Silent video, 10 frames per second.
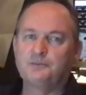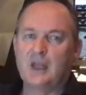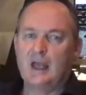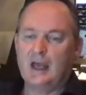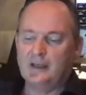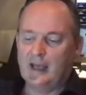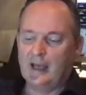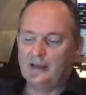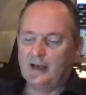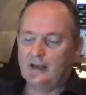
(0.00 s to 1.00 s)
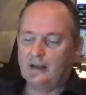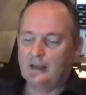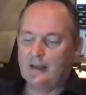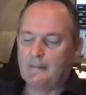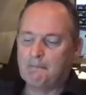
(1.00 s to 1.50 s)
And then
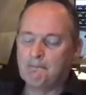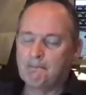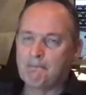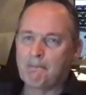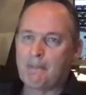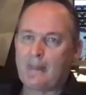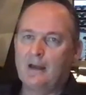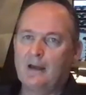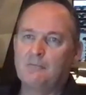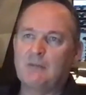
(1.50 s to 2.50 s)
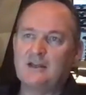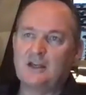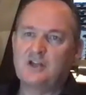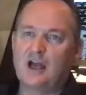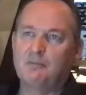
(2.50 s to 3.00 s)
at that
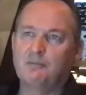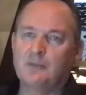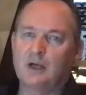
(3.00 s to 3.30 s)
time,